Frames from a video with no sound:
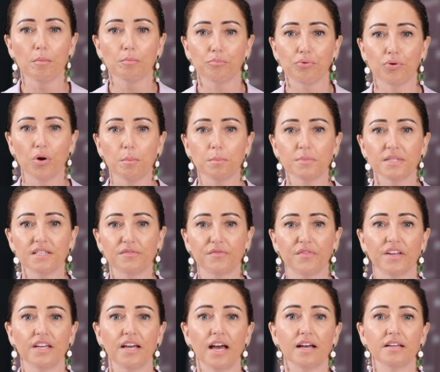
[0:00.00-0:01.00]

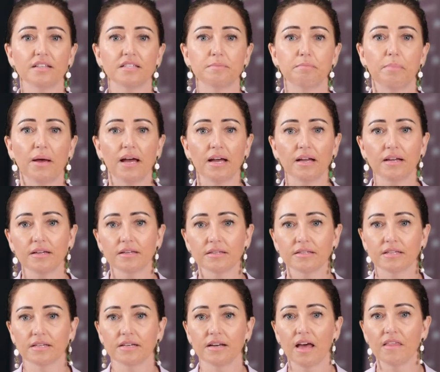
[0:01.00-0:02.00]
Promsvyaz Bank
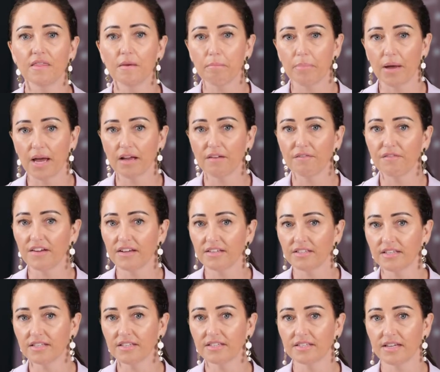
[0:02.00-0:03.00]
is another bank
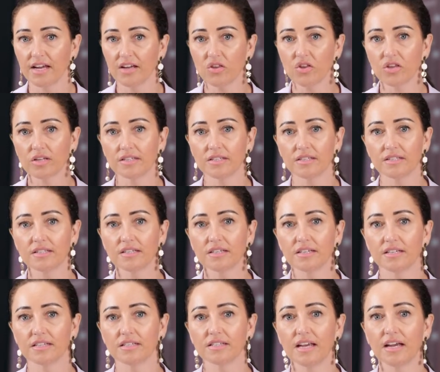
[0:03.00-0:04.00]
facing sanctions.
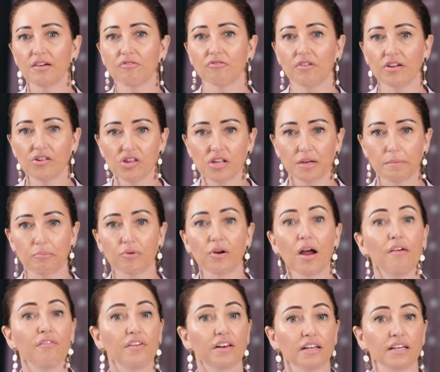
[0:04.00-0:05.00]
It is a Russian
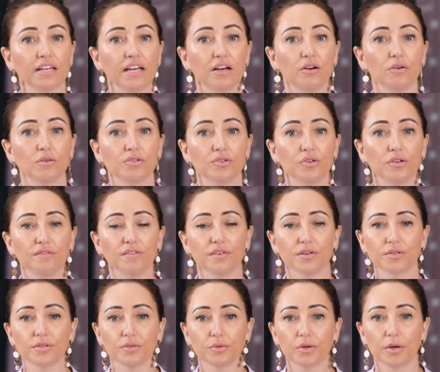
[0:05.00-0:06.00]
privately held
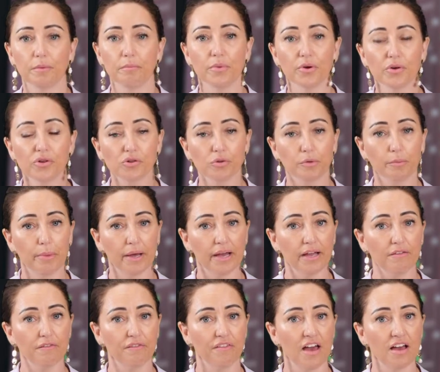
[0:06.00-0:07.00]
universal commercial
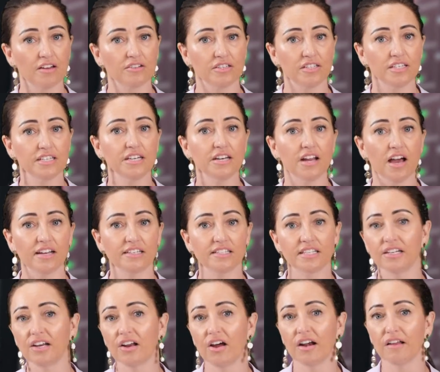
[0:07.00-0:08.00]
bank founded in
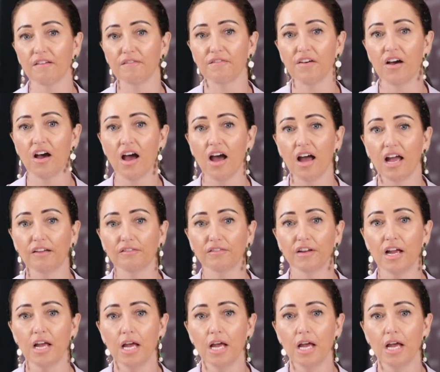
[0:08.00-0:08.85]
1995.